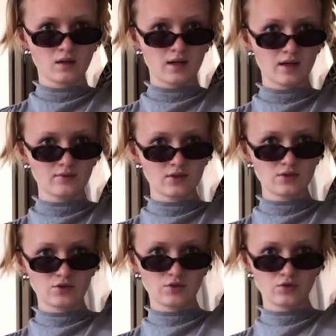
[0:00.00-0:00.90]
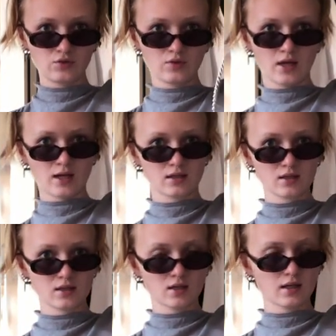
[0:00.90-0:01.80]
I have these two that
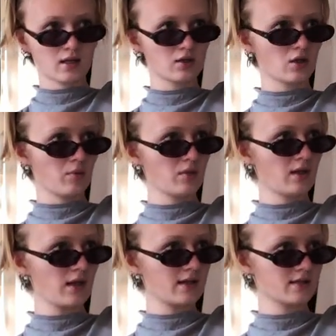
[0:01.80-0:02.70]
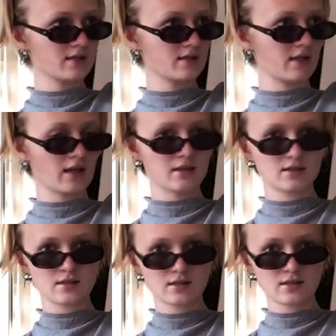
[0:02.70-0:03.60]
like double as
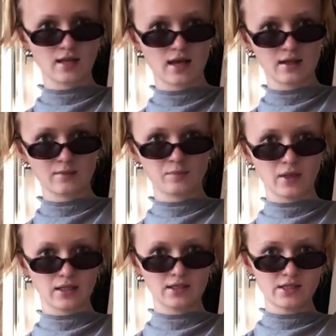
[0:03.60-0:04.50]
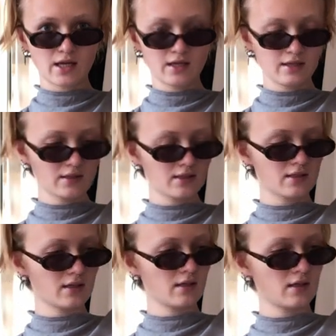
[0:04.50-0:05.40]
necklaces and belly chains.